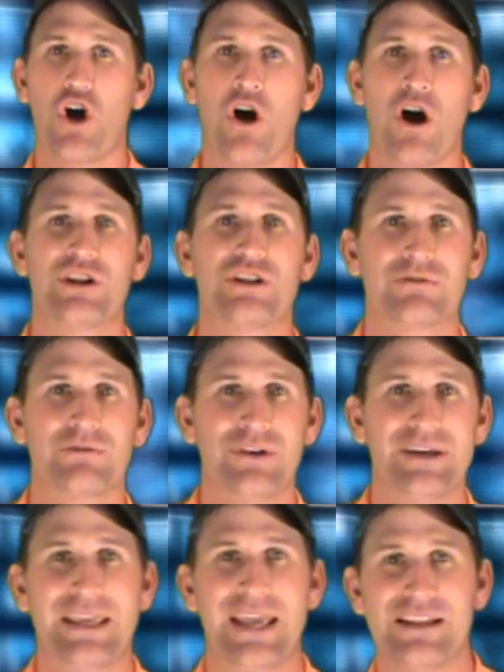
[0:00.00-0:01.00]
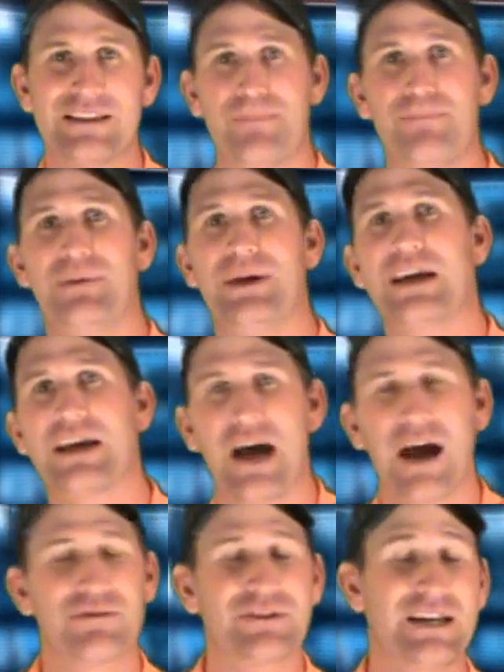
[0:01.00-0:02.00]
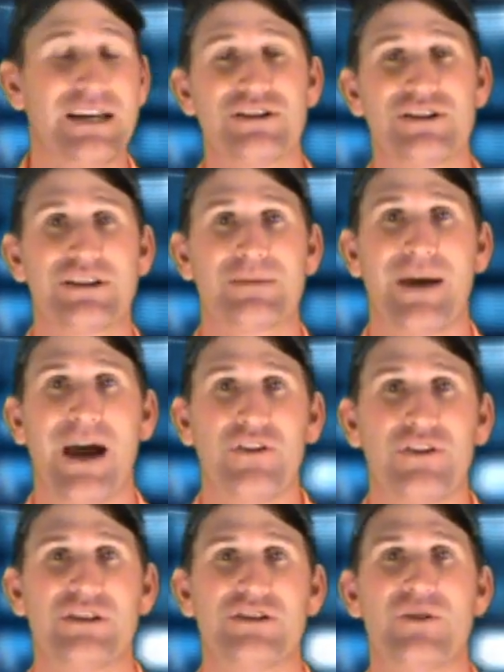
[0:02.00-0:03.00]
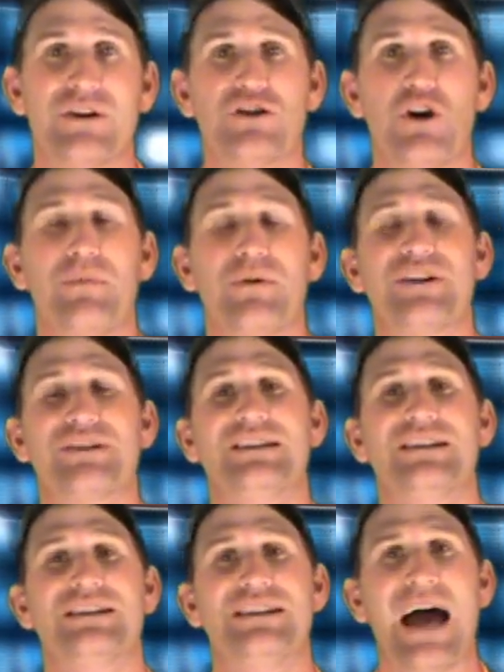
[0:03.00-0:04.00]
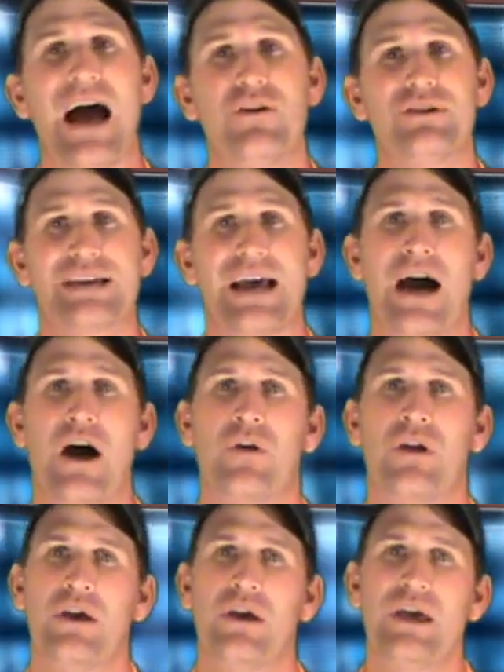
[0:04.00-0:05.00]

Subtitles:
hard to really get into big conversations about this U.S. Open because Nadal is out.